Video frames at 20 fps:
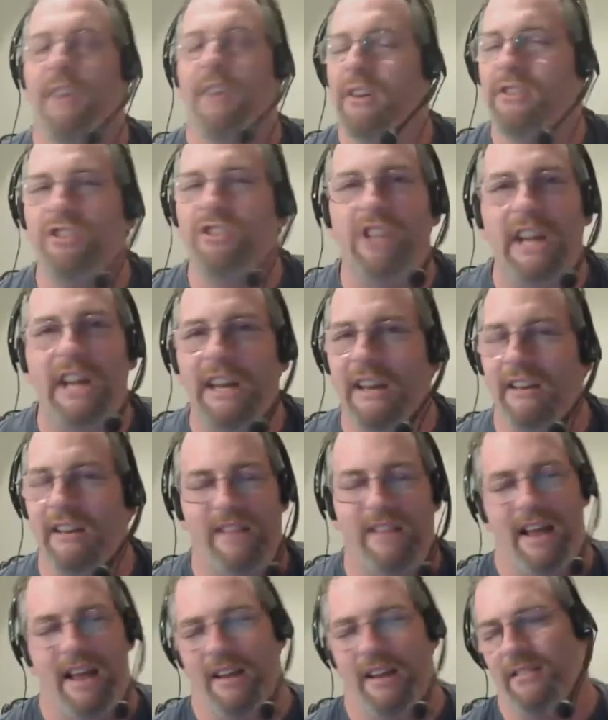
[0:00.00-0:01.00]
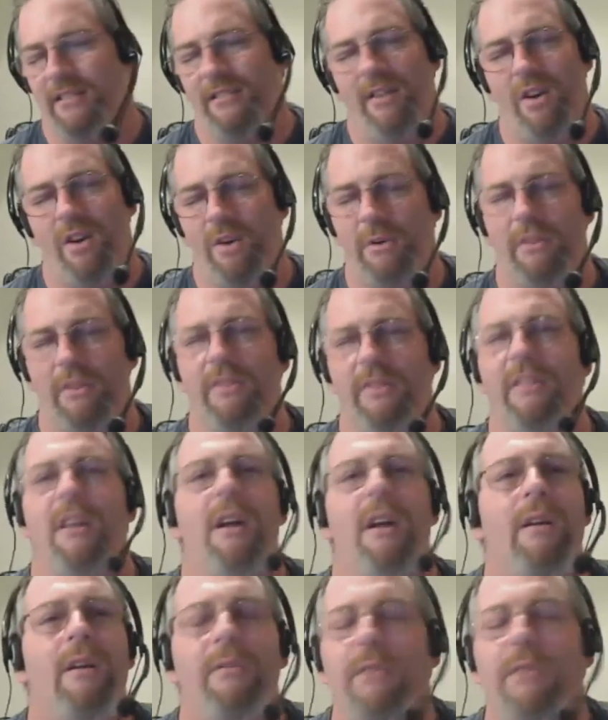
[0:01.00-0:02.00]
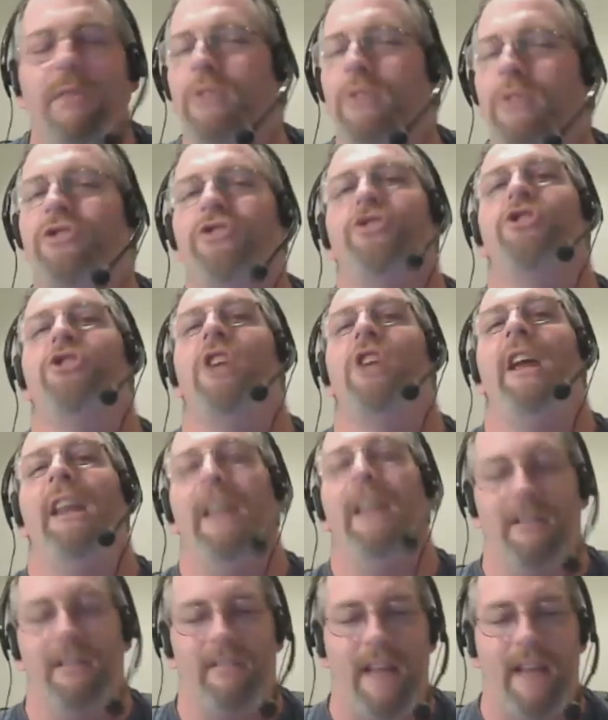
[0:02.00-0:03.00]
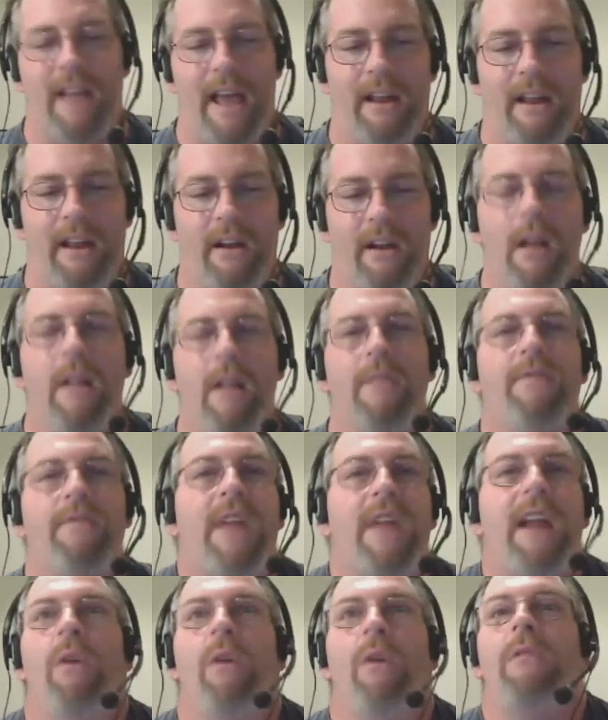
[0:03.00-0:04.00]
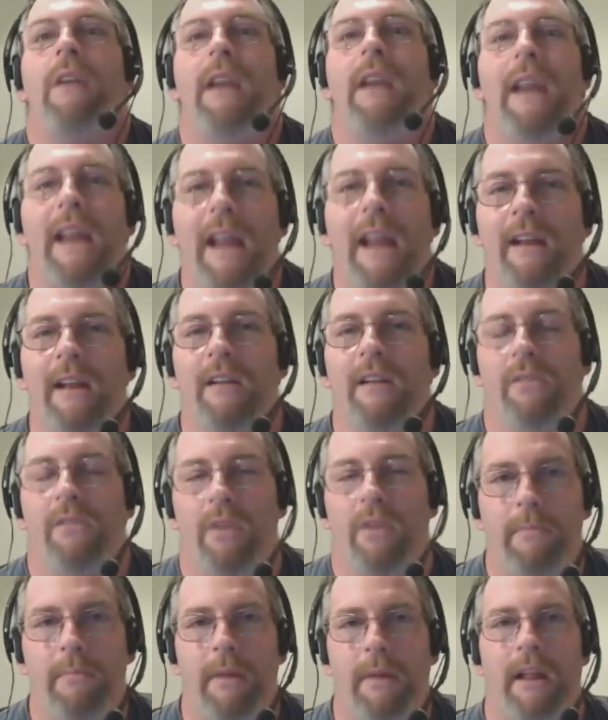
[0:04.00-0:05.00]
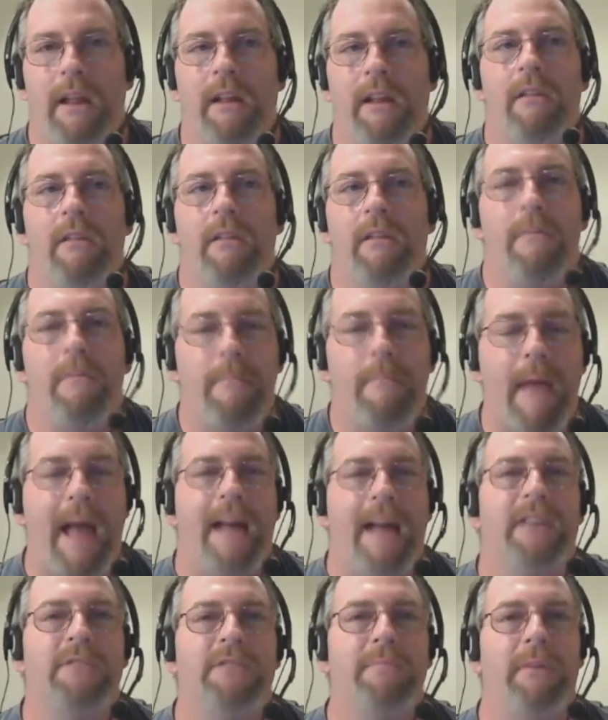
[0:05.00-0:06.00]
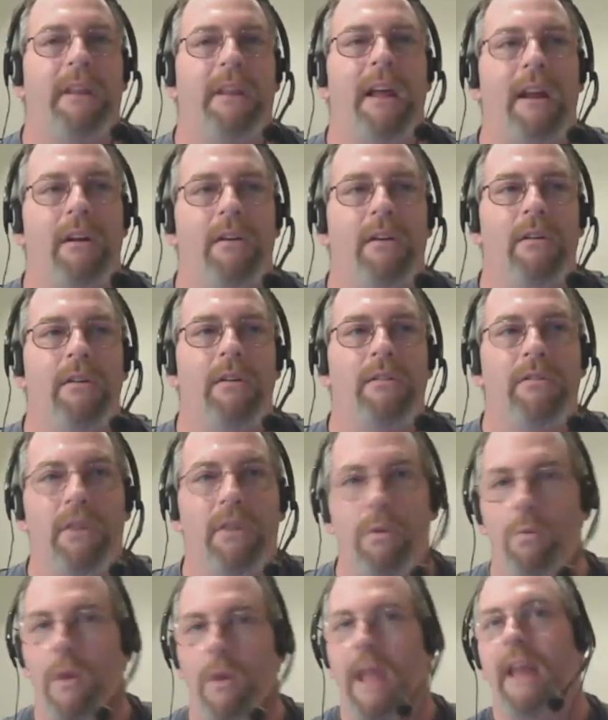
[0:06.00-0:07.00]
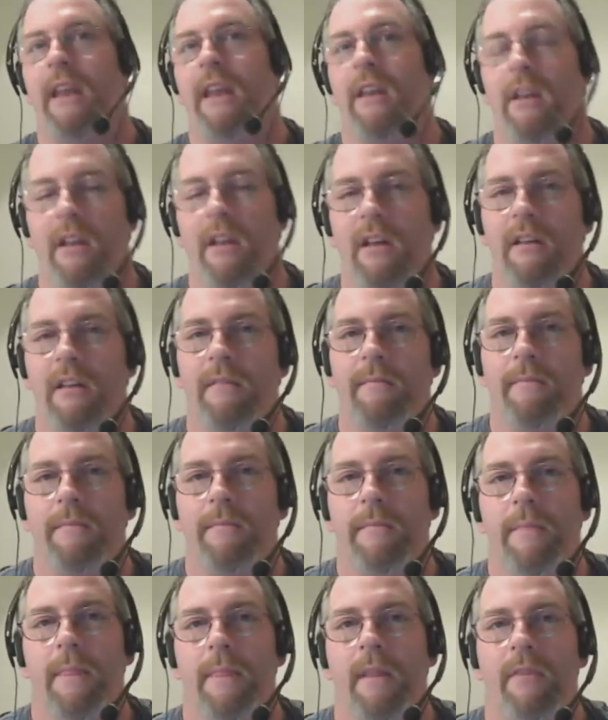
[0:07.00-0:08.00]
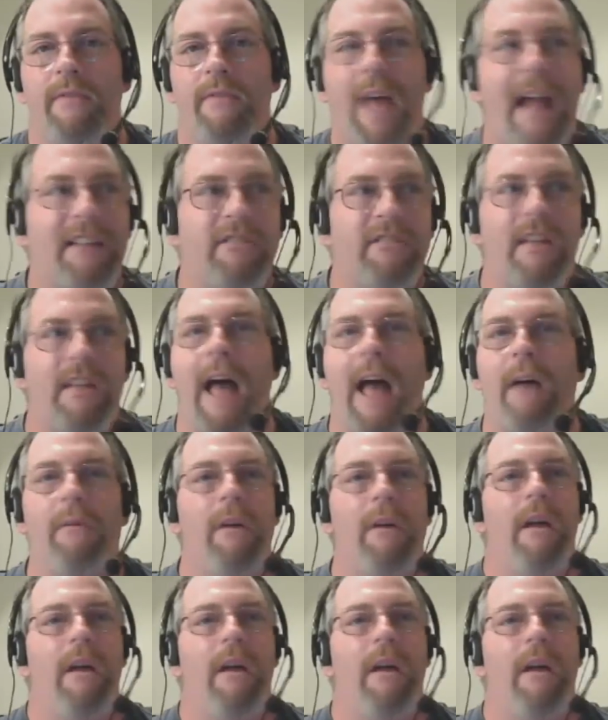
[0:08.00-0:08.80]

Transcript: and they're genius at it. They're genius at it. They don't need to be the mass player to win. That's